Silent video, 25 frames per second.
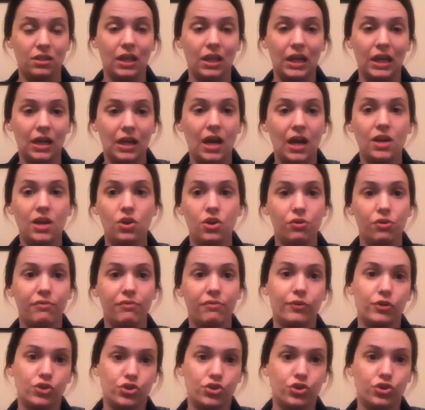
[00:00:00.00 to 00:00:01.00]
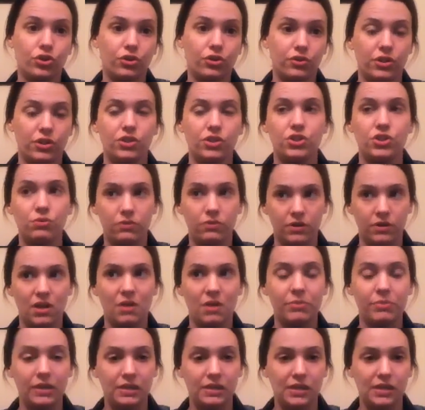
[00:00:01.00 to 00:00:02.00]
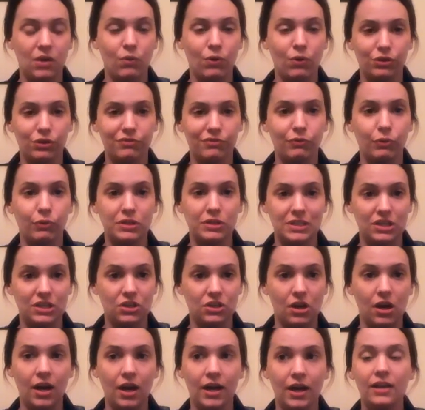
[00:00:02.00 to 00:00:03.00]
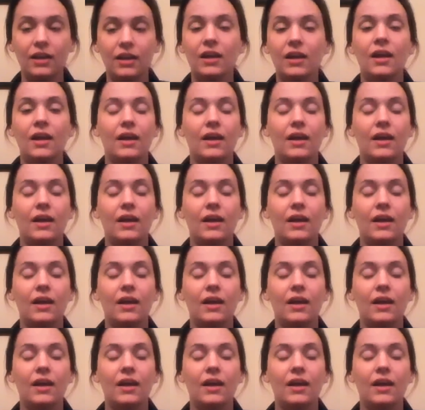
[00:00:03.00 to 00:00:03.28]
Like I know for sure that 2 of the companies I worked for did not.